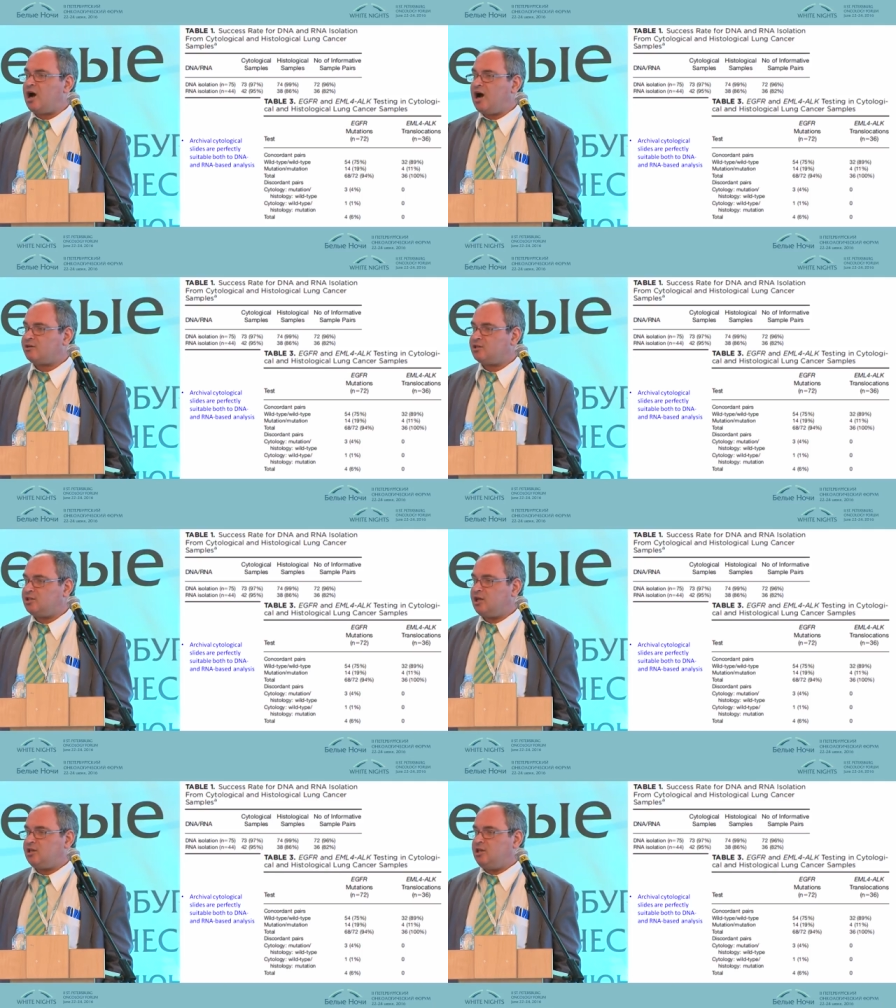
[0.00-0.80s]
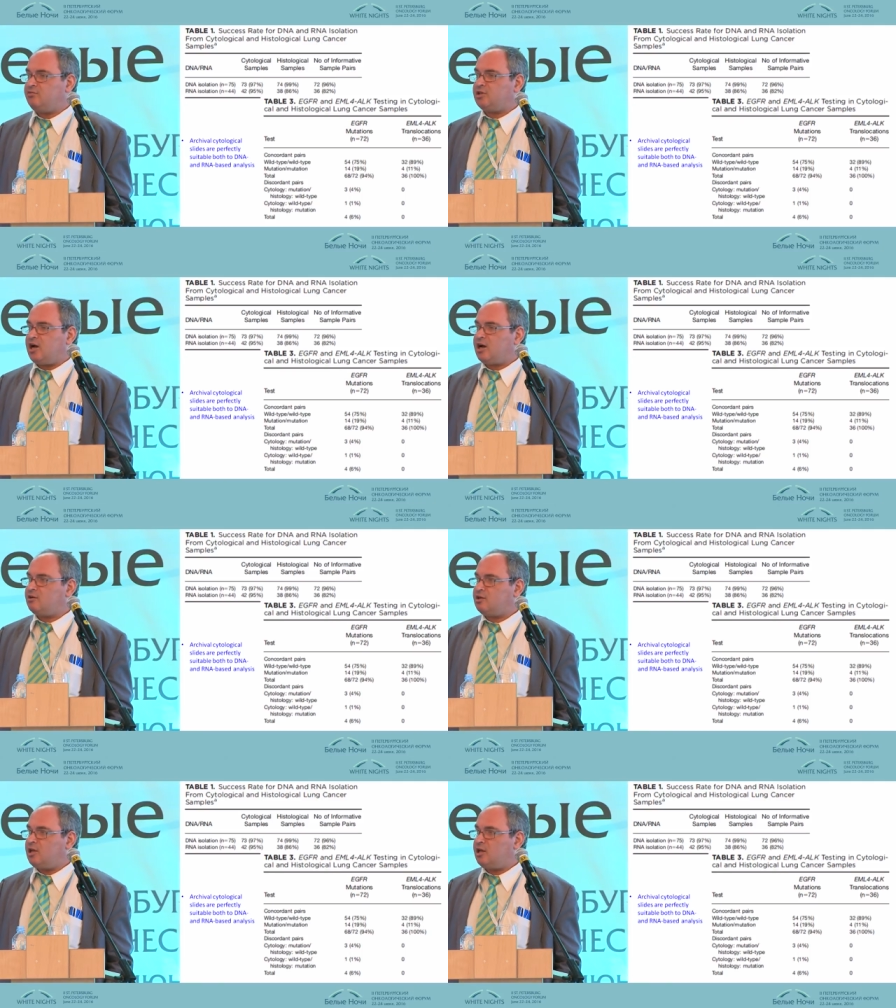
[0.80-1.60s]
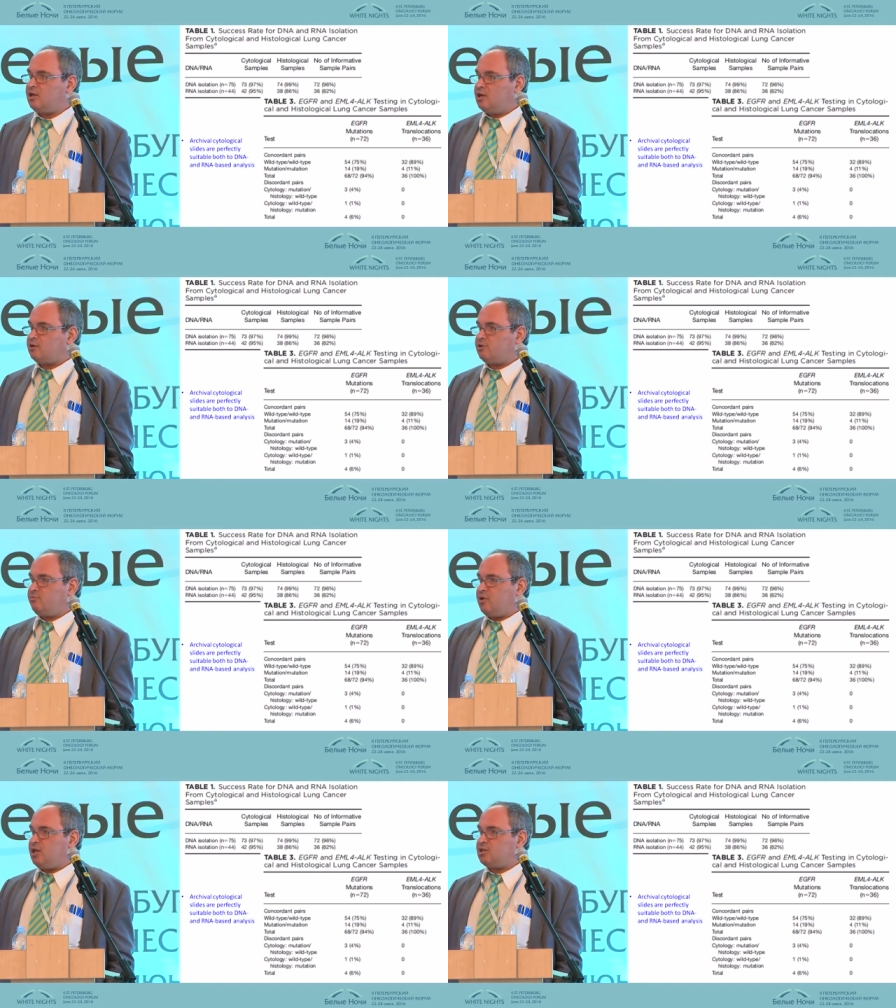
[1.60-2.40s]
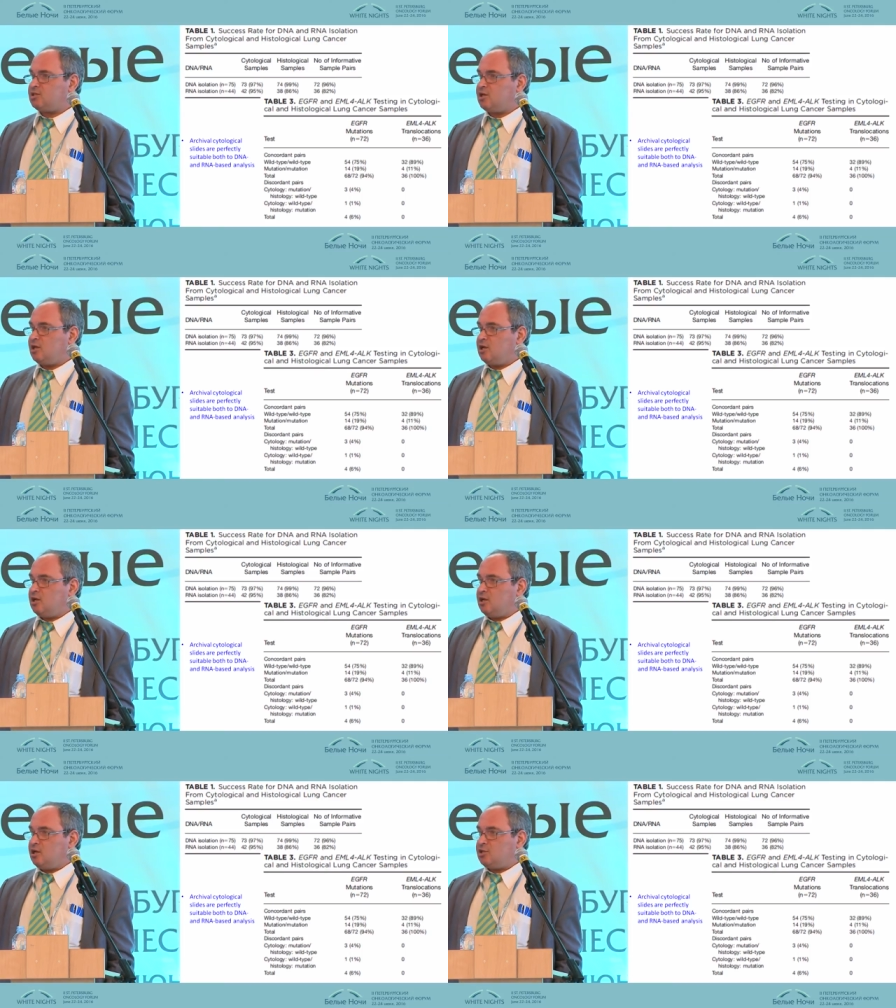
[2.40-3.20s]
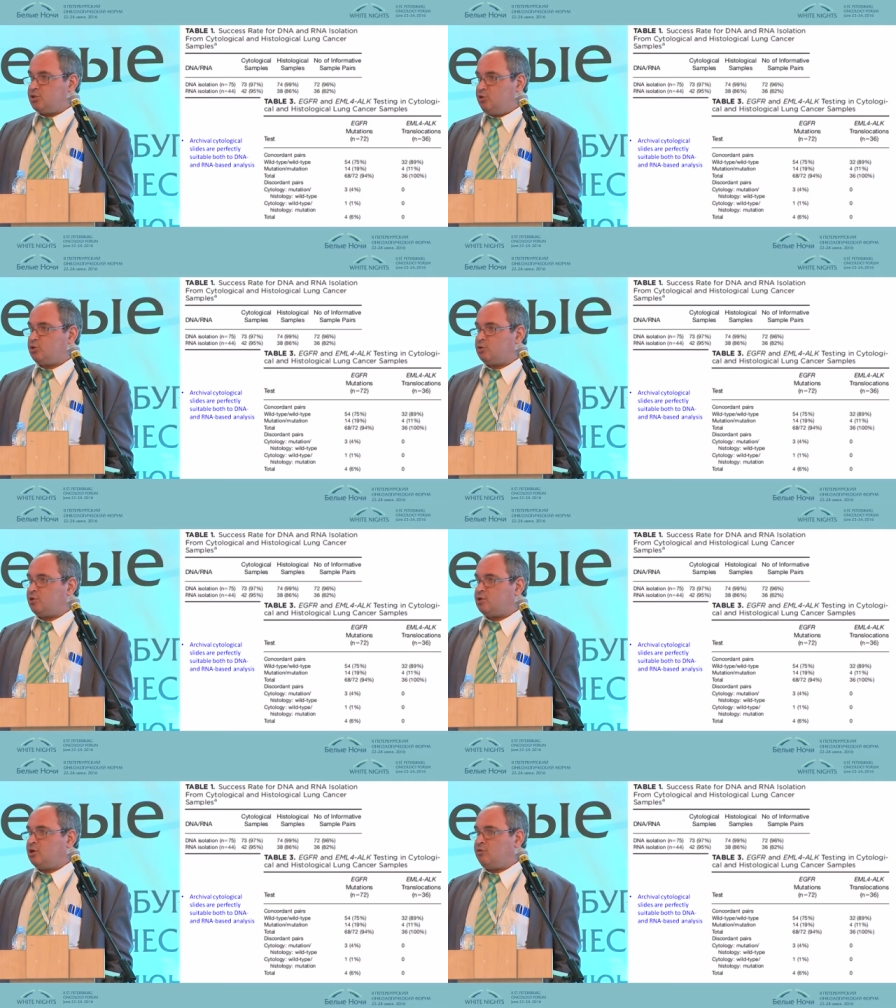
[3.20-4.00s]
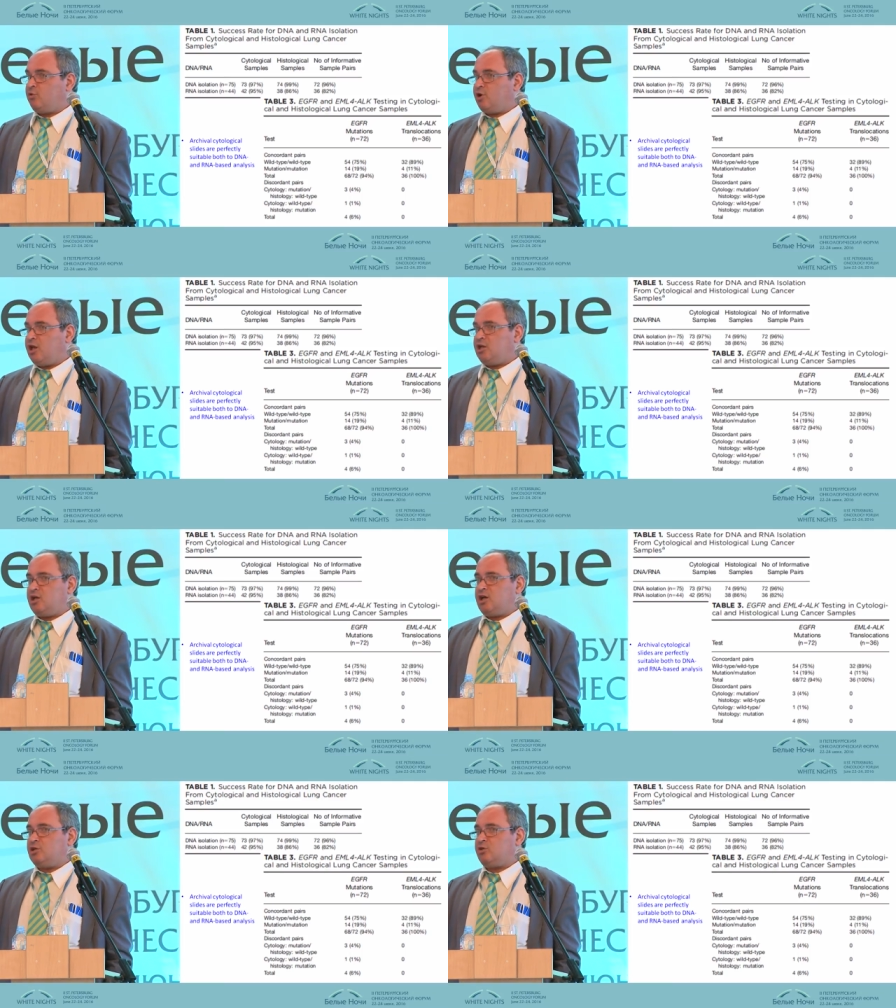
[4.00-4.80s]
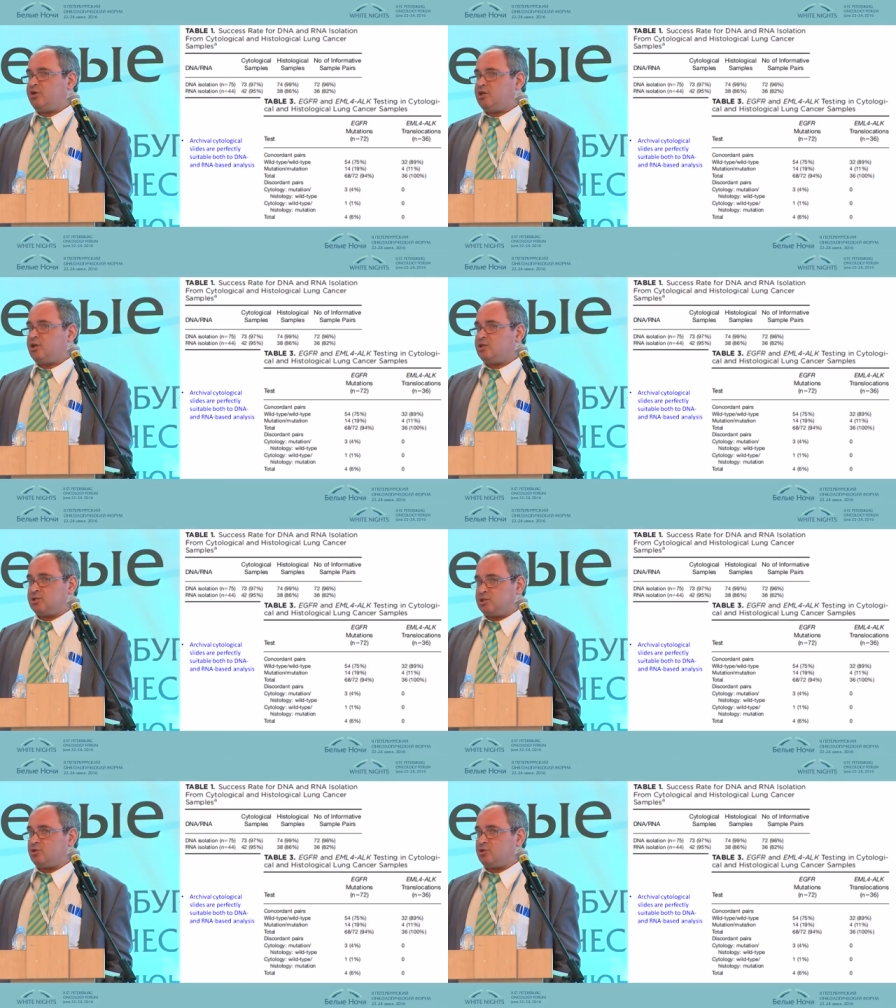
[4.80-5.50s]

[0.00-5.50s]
R N A, even R N A remains suitable for any kind of analysis.